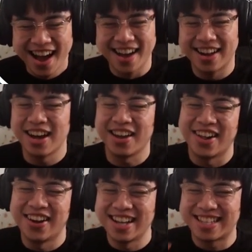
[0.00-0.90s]
no,
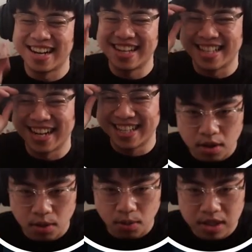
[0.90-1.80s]
no, listen, listen, listen.
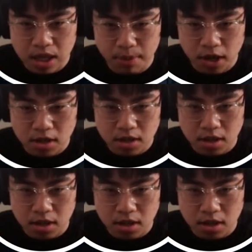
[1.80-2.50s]
Where's that box?